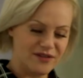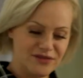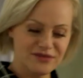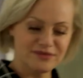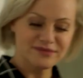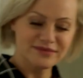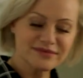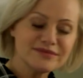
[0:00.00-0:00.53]

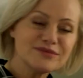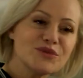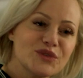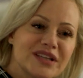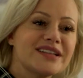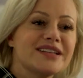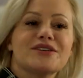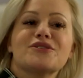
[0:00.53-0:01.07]
you can
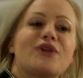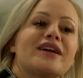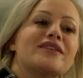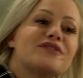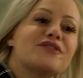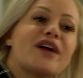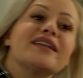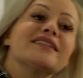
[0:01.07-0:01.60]
tell right
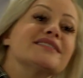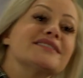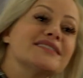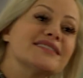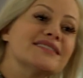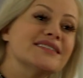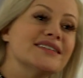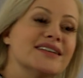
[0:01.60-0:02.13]
from the beginning of
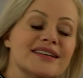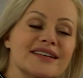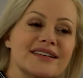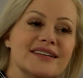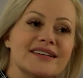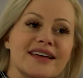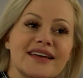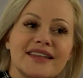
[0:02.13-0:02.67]
the film